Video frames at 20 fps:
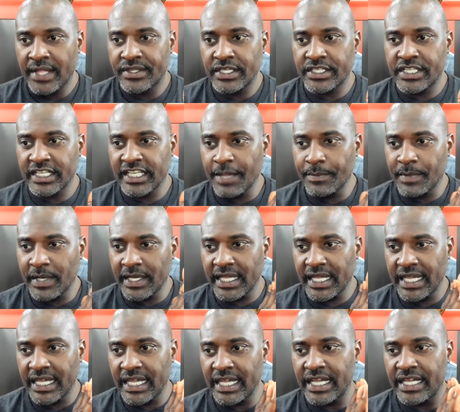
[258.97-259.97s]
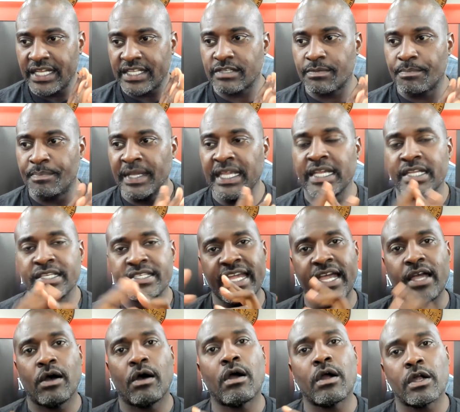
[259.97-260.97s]
The dilemma is being
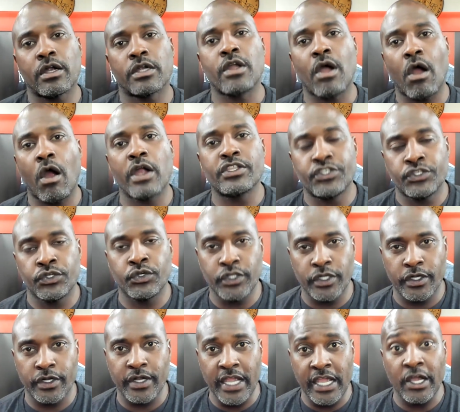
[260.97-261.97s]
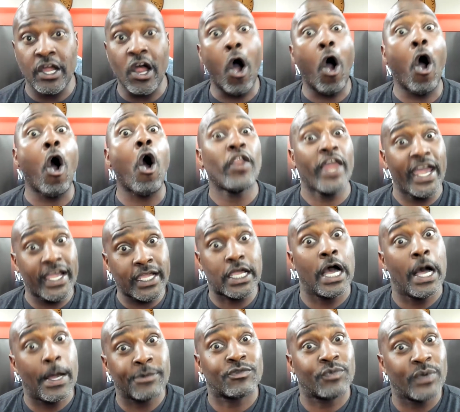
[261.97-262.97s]
Dale Earnhardt Jr. and all that
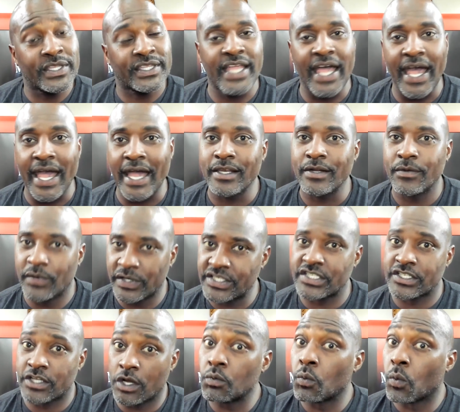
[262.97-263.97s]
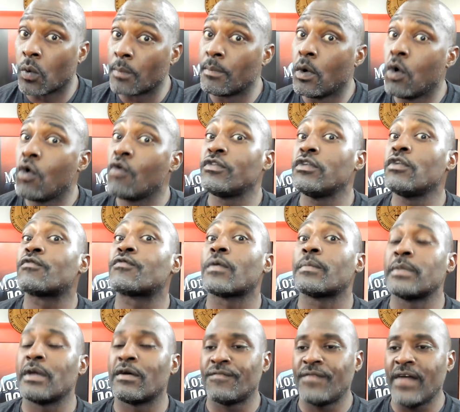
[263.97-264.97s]
comes with that, which is going to remove you
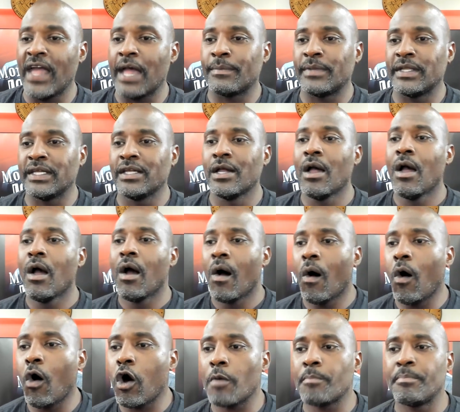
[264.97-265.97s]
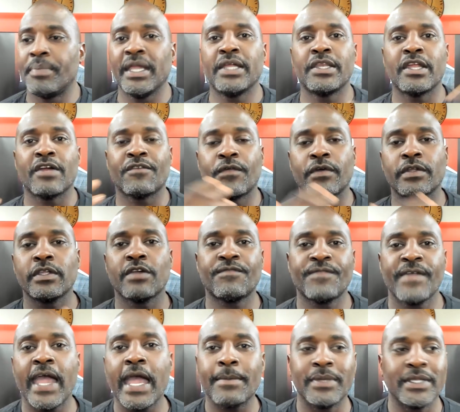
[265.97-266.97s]
from your family or being there for your
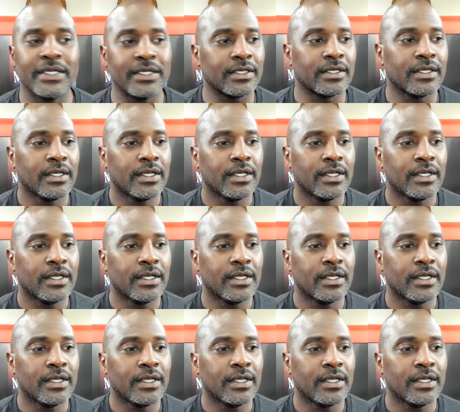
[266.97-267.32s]
family.